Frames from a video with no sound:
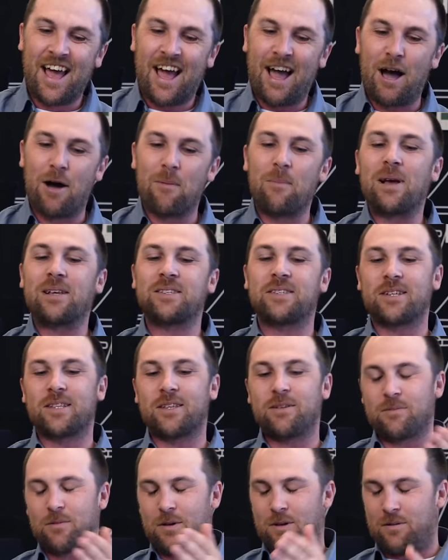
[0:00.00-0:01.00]
uh,
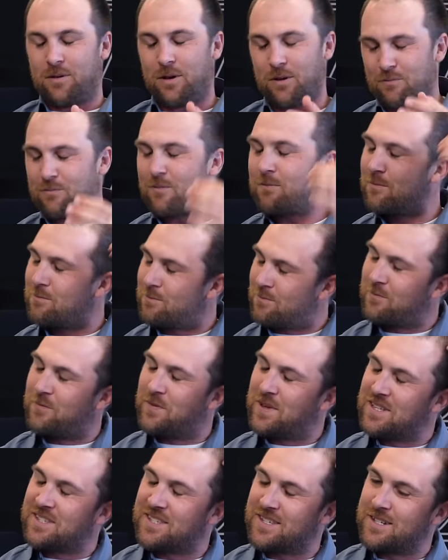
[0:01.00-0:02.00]
basically, uh,
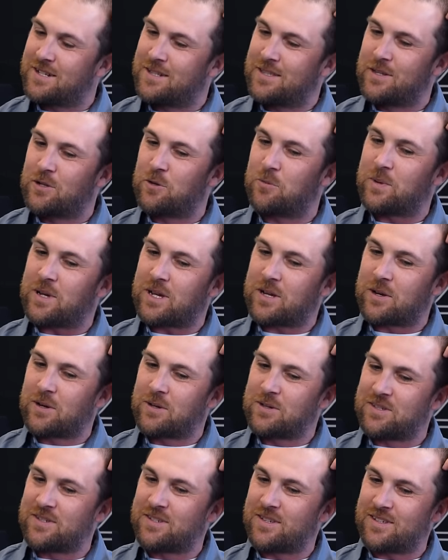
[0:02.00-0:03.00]
fill us in a little bit
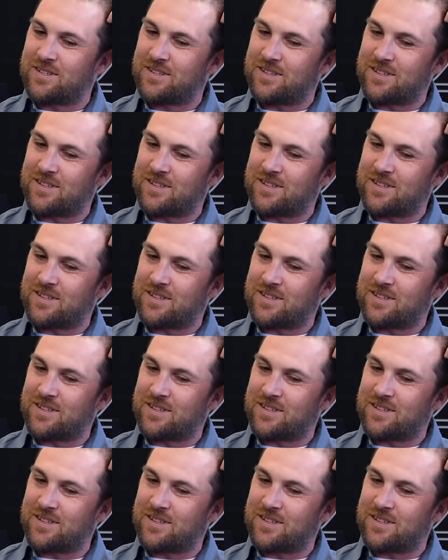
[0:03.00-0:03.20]
because